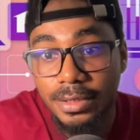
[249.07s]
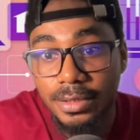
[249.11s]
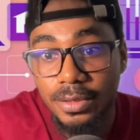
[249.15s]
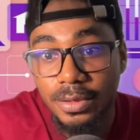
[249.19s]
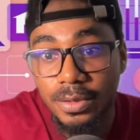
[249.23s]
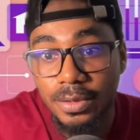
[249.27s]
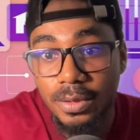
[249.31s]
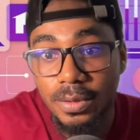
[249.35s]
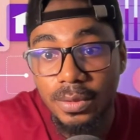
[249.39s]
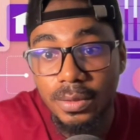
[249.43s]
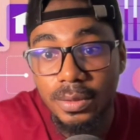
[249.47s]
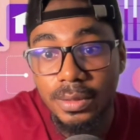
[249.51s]

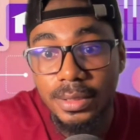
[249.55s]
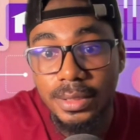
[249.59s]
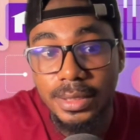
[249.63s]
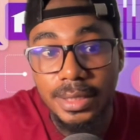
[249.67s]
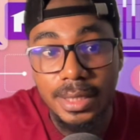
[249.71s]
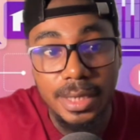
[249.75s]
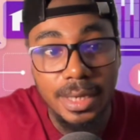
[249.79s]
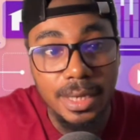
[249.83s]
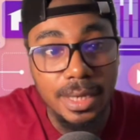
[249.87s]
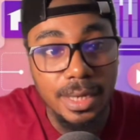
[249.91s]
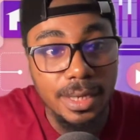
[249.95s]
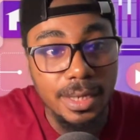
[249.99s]
So
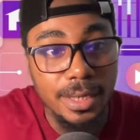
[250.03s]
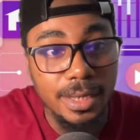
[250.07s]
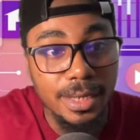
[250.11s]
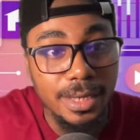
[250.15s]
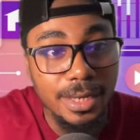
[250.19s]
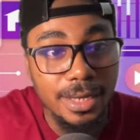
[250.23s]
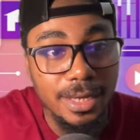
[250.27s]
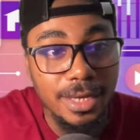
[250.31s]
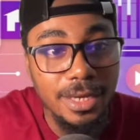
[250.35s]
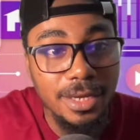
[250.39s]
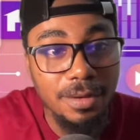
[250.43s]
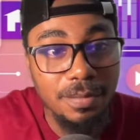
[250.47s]
yeah,
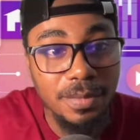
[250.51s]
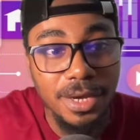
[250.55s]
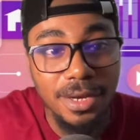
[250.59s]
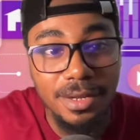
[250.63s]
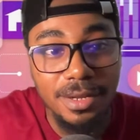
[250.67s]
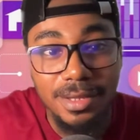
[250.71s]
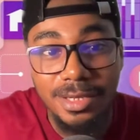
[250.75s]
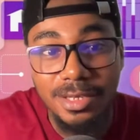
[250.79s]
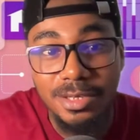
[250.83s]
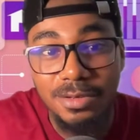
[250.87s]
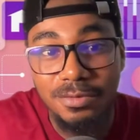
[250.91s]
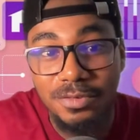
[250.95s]

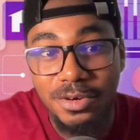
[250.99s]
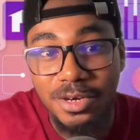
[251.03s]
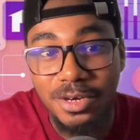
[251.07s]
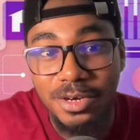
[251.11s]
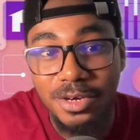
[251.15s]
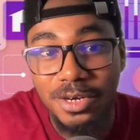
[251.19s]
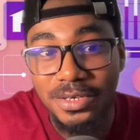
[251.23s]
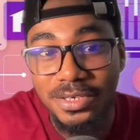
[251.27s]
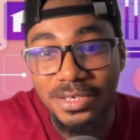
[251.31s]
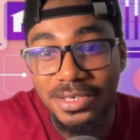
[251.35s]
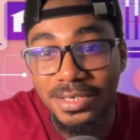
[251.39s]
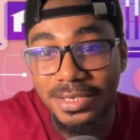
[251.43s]
Iman, thank you
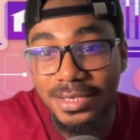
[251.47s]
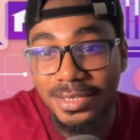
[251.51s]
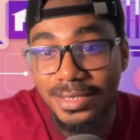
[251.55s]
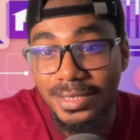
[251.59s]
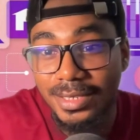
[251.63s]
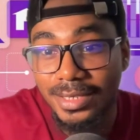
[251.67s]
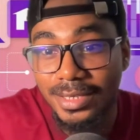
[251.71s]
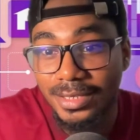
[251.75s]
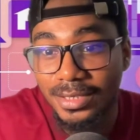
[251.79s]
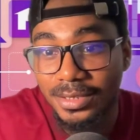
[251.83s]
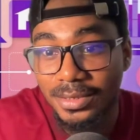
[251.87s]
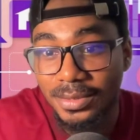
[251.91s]
very much.
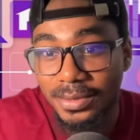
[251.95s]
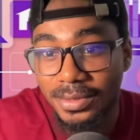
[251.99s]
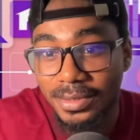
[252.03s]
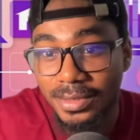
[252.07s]
Thank you.